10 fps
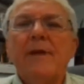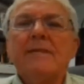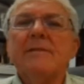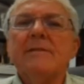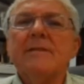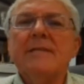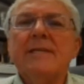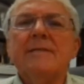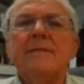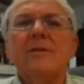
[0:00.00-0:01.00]
Pests and
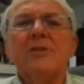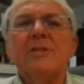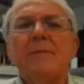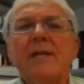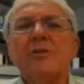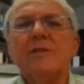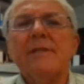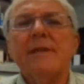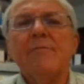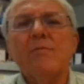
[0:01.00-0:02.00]
diseases, I'll just mention
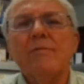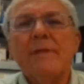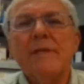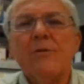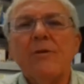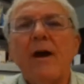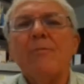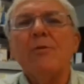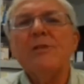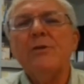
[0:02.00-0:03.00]
that there were
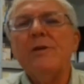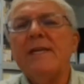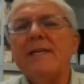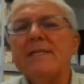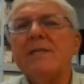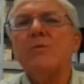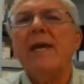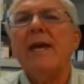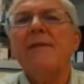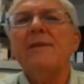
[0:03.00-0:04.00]
opportunities since
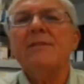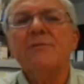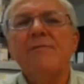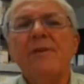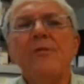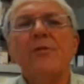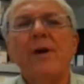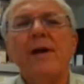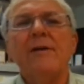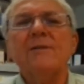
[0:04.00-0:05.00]
we had these field
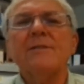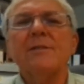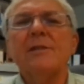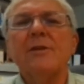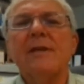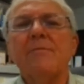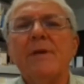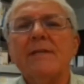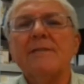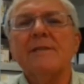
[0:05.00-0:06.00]
trials to look at
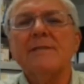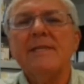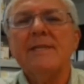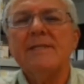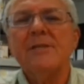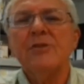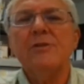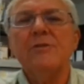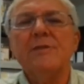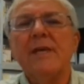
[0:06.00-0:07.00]
pest and disease
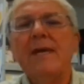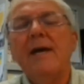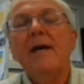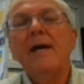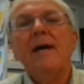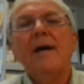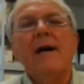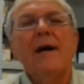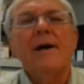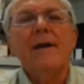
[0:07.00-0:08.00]
issues.
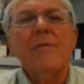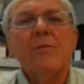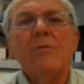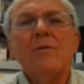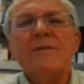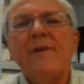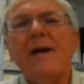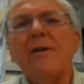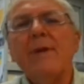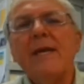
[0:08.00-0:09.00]
And what was
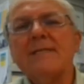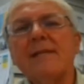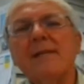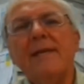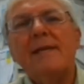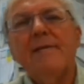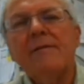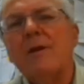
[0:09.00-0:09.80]
found, basically,